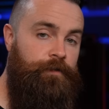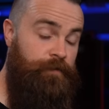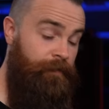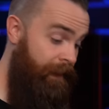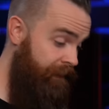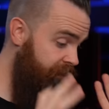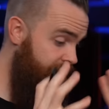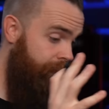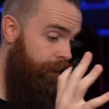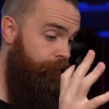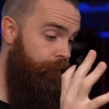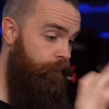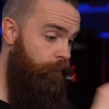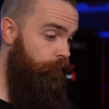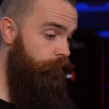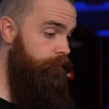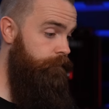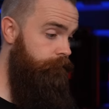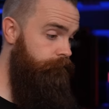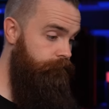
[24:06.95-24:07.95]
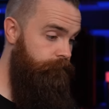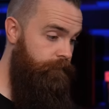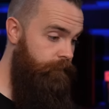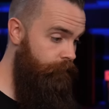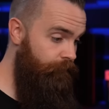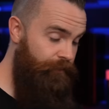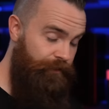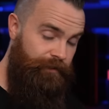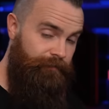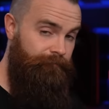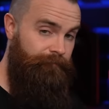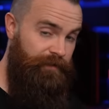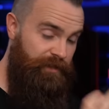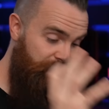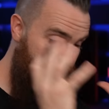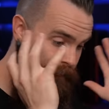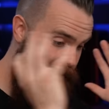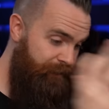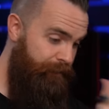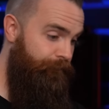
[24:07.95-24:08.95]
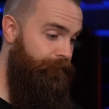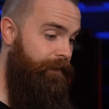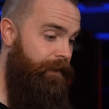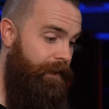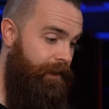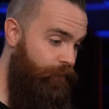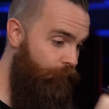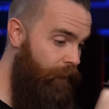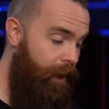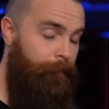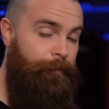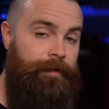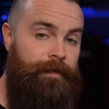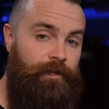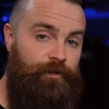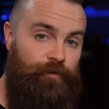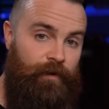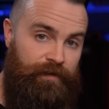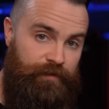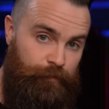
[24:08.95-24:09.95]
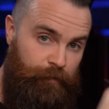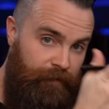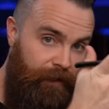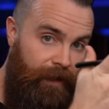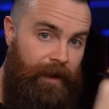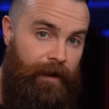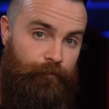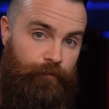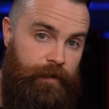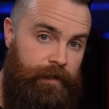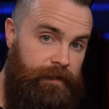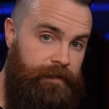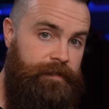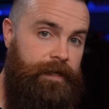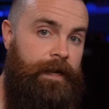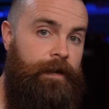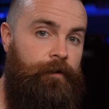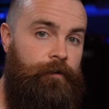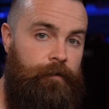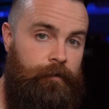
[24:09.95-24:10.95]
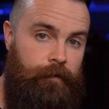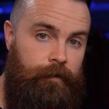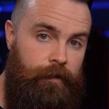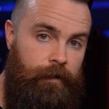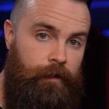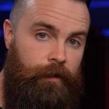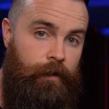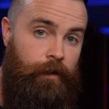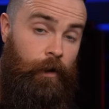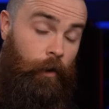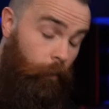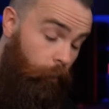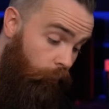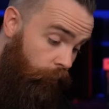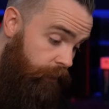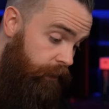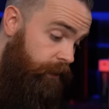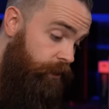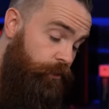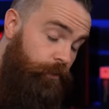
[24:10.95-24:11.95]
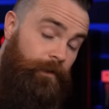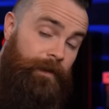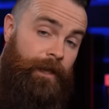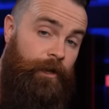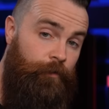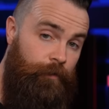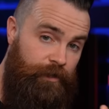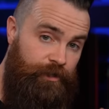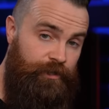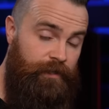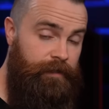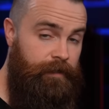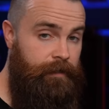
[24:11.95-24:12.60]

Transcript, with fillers: So in that scenario, dude, just specify your I P address with every container. Or you can do it like Christian